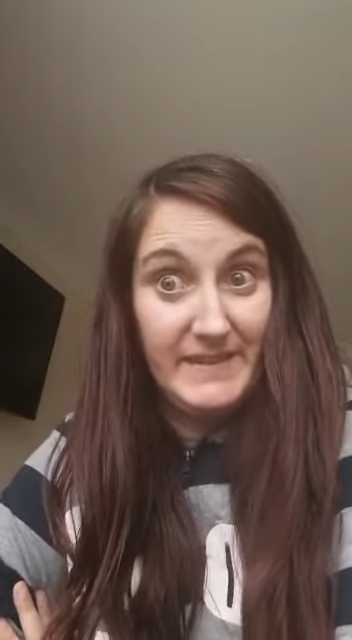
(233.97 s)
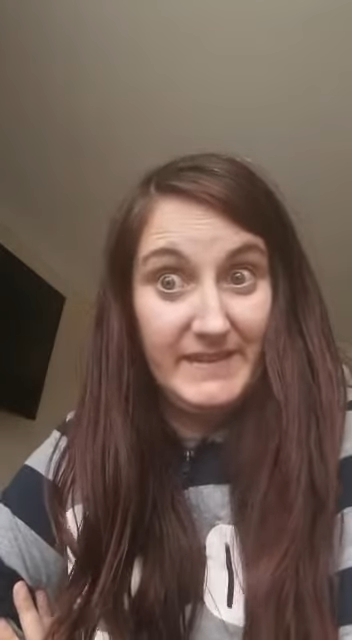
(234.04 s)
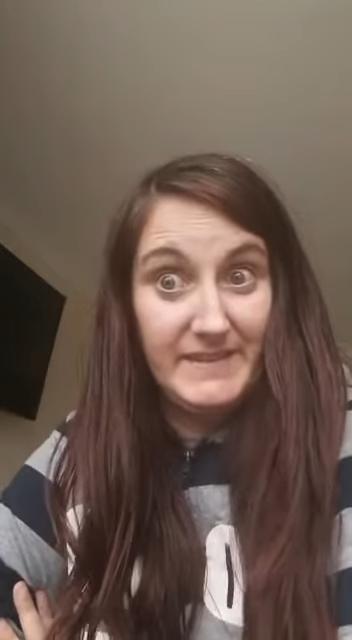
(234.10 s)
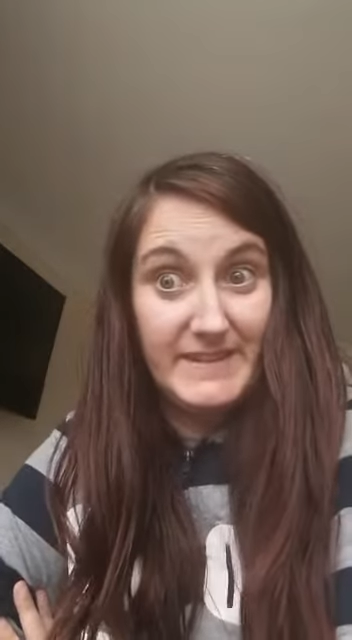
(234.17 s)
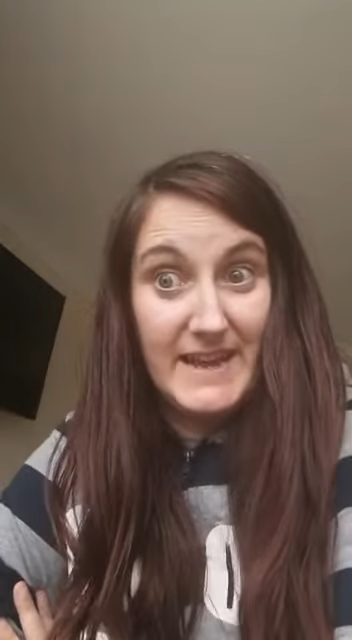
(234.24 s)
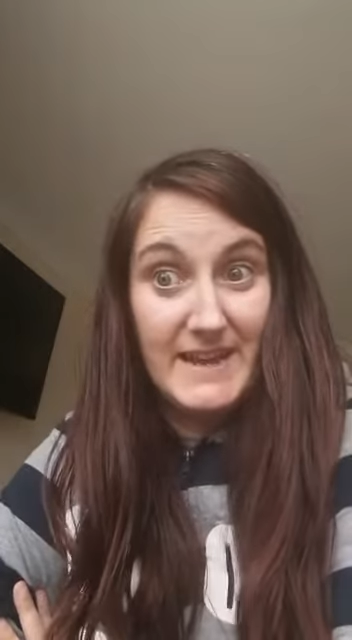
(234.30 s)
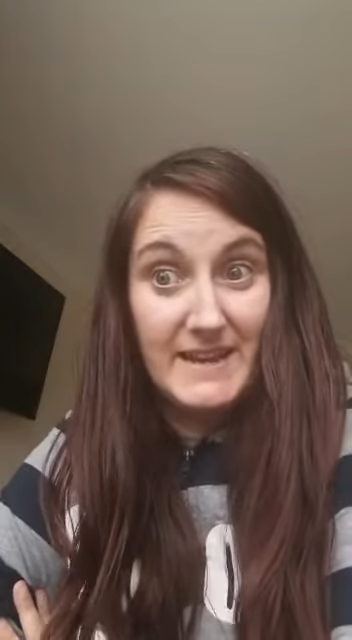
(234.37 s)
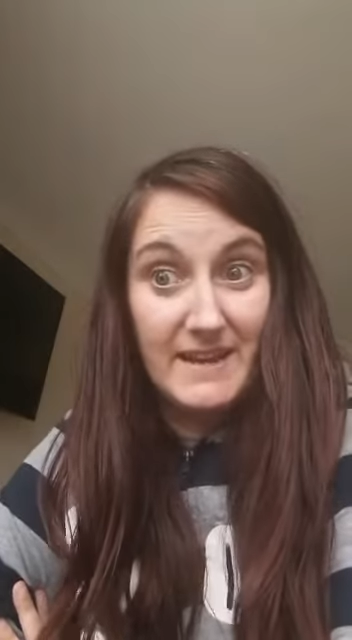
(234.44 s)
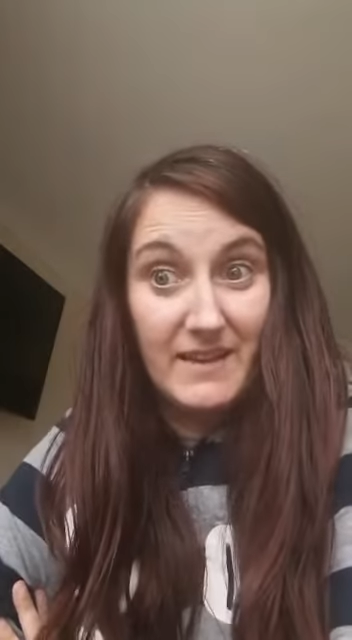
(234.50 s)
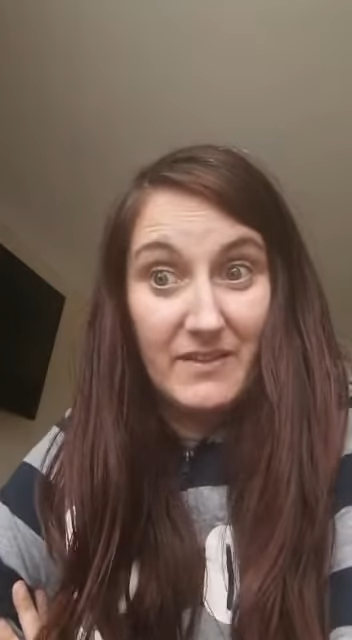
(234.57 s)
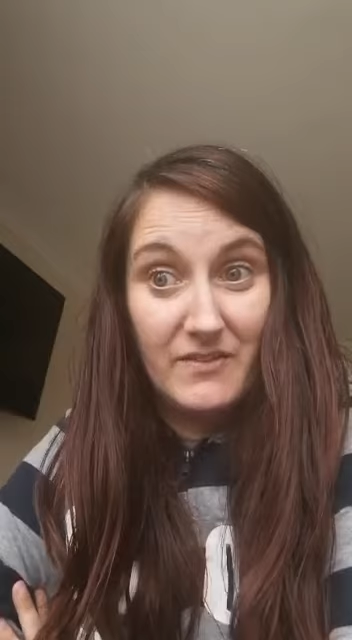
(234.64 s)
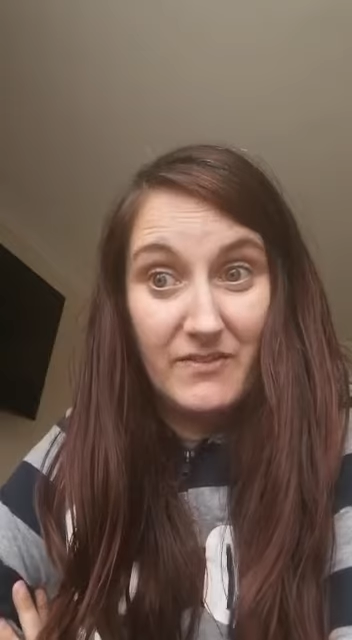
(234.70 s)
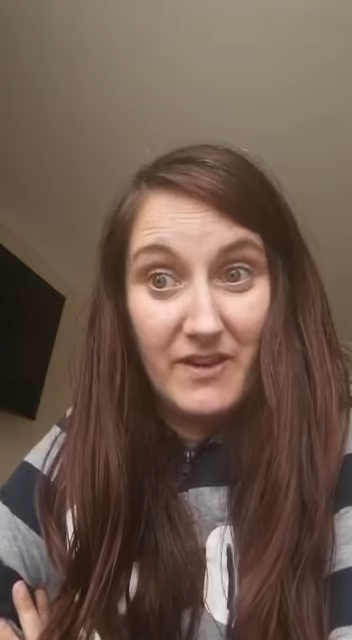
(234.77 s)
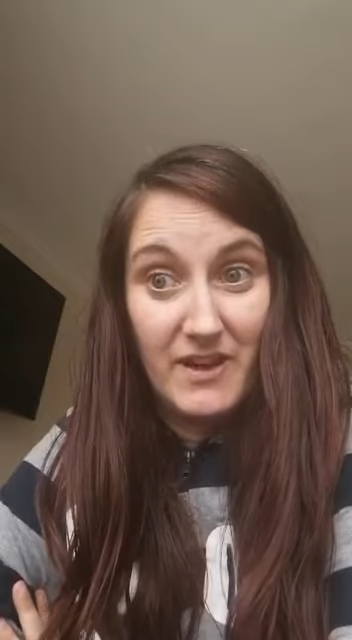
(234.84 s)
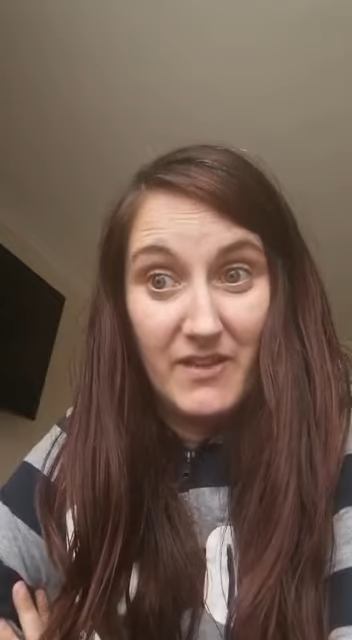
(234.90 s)

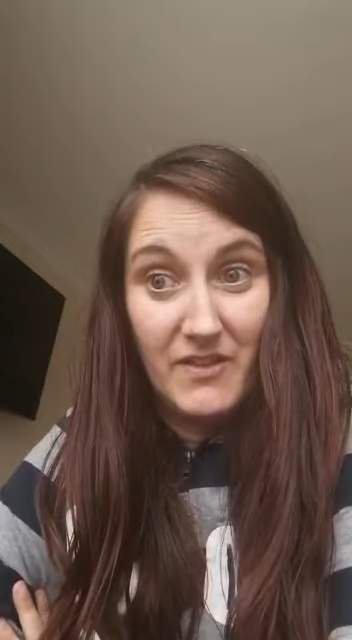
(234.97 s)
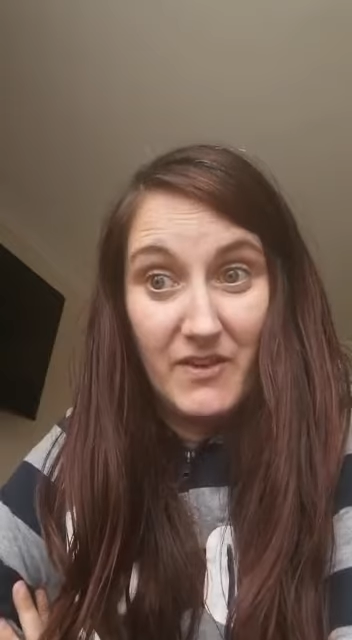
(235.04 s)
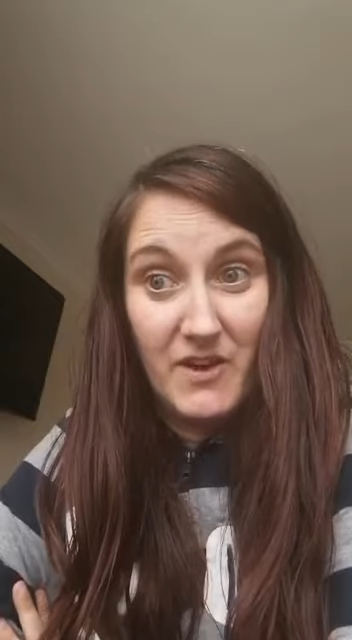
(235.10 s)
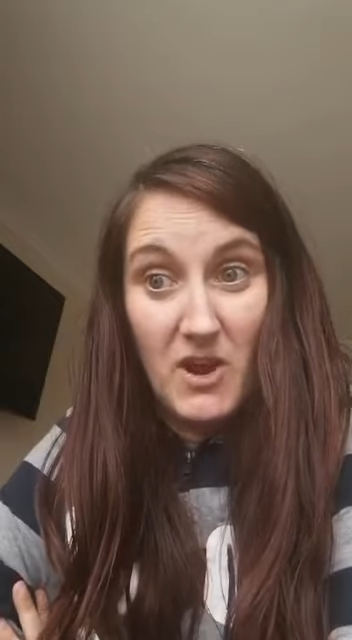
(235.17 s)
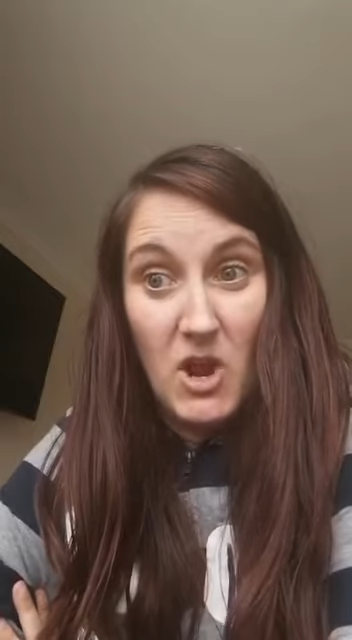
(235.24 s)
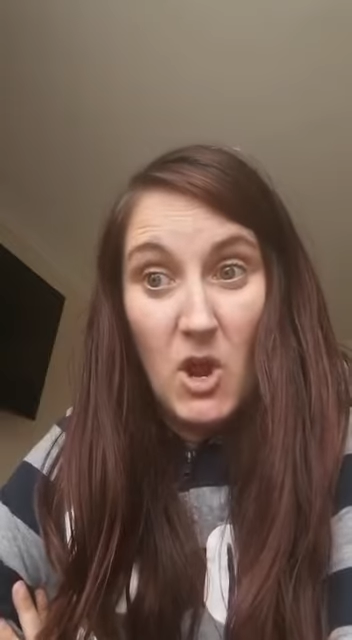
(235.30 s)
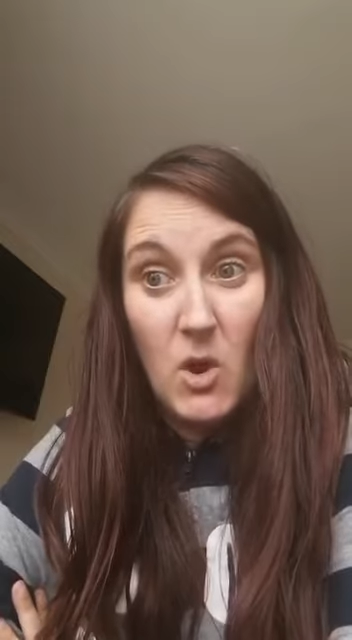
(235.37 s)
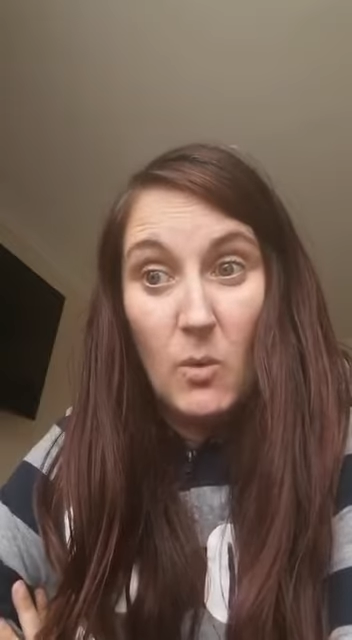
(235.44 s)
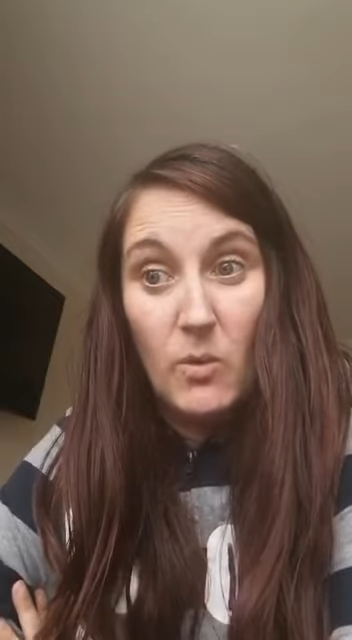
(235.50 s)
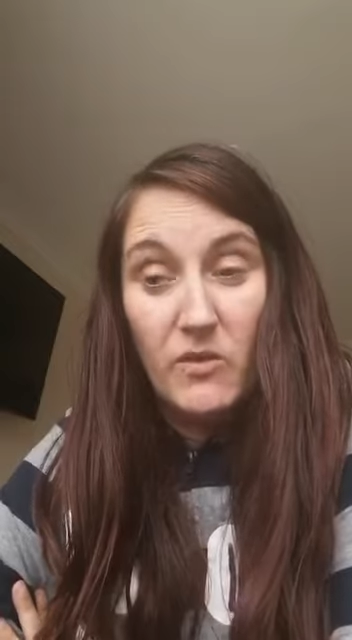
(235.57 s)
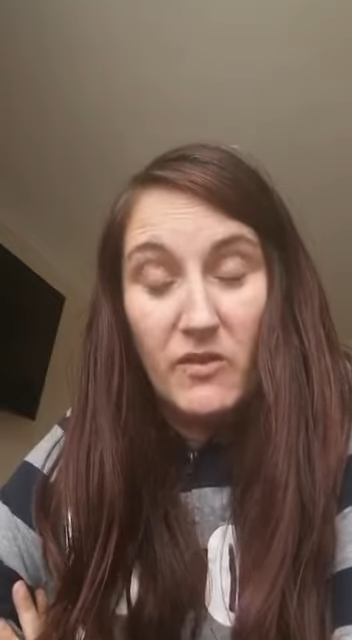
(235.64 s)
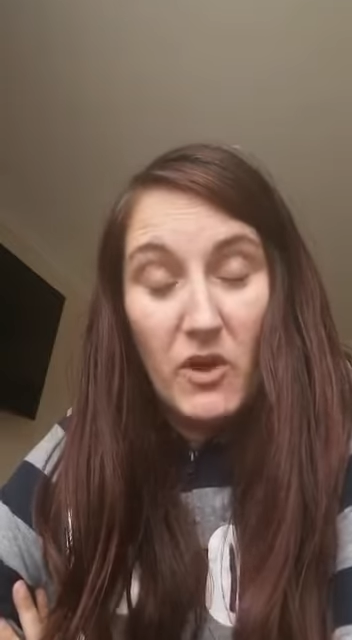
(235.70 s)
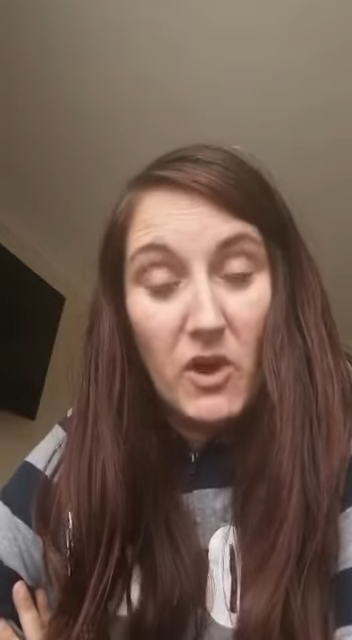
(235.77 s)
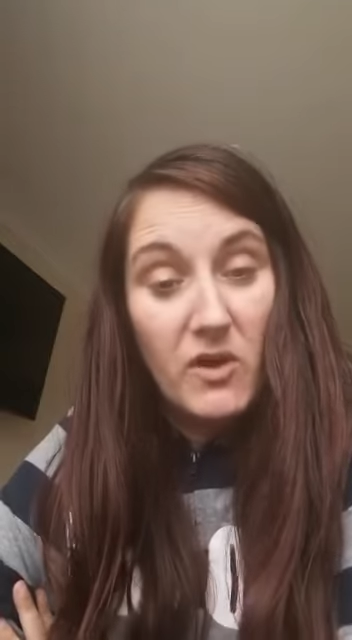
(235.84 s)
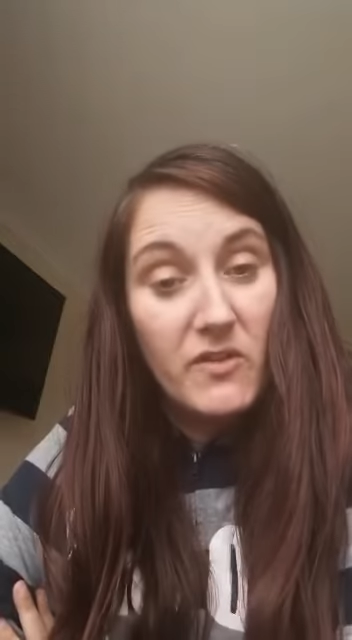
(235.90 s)
Stanley's father
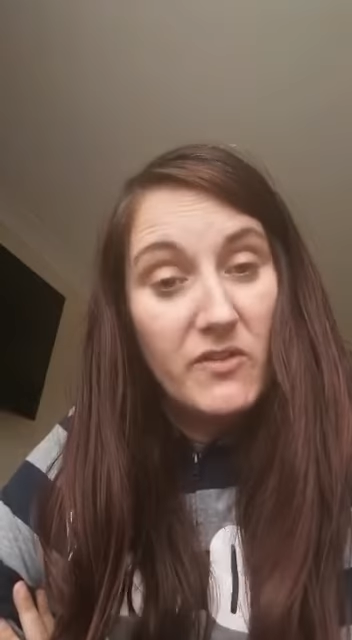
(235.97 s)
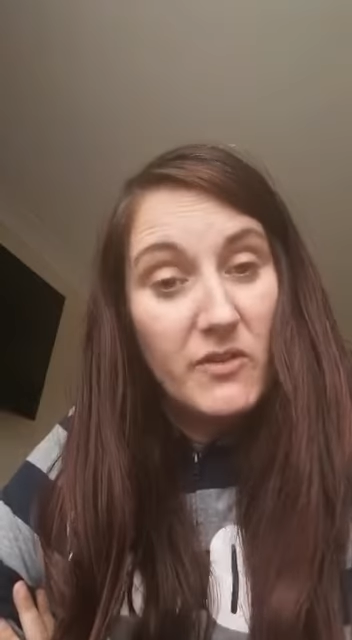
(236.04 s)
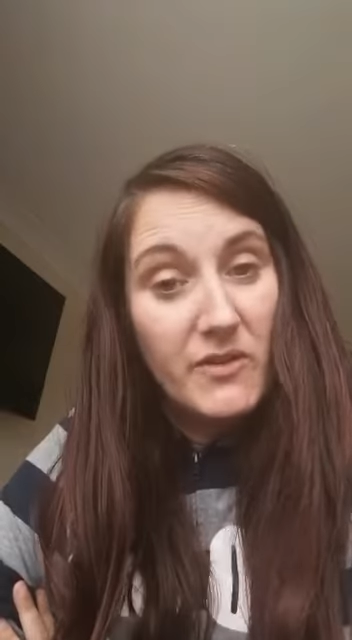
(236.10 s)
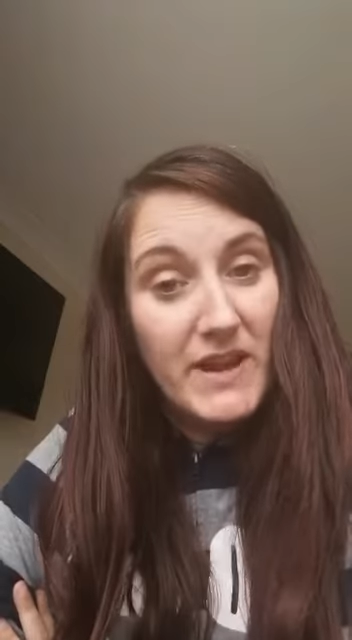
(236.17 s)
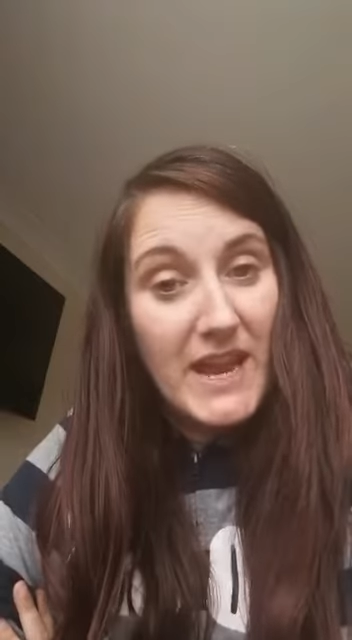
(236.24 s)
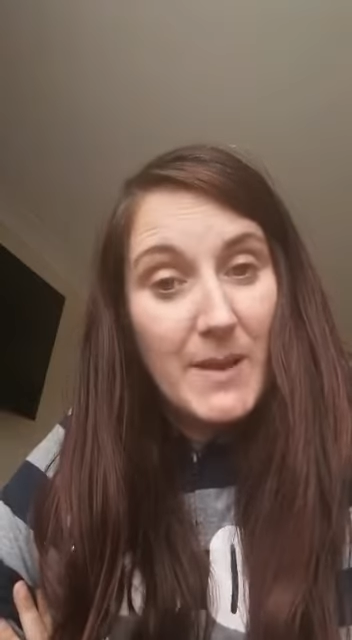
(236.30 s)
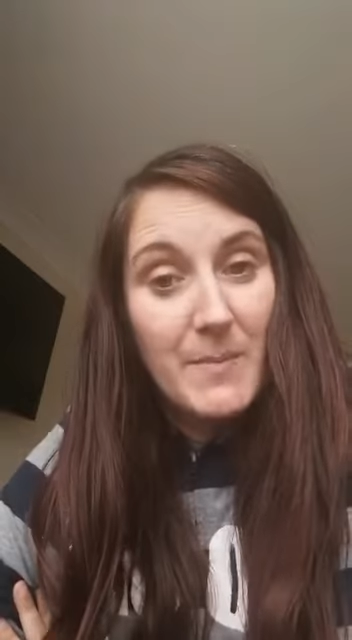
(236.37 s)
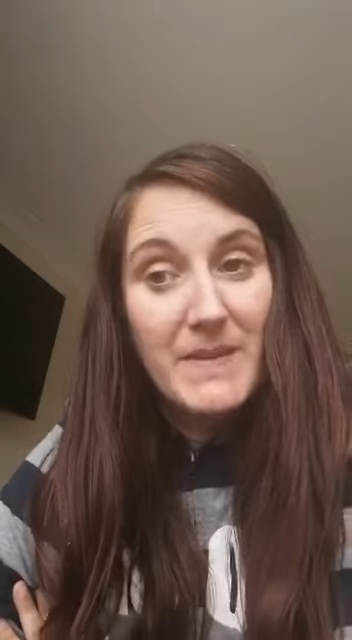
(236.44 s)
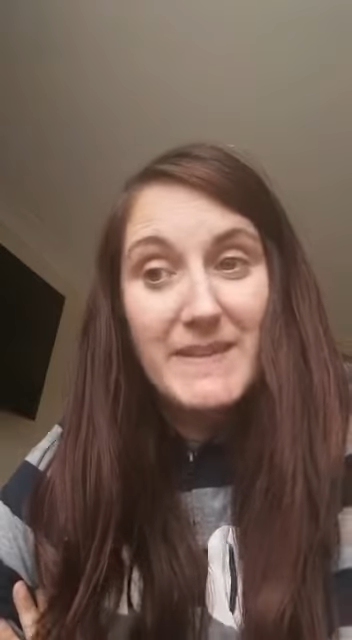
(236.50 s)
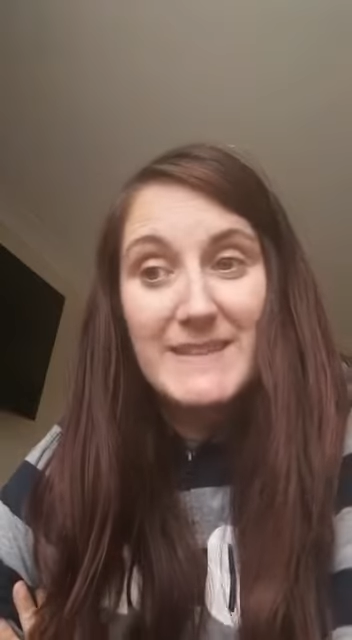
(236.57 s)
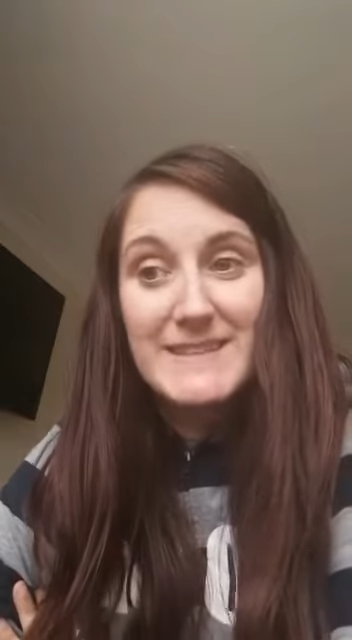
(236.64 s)
was also named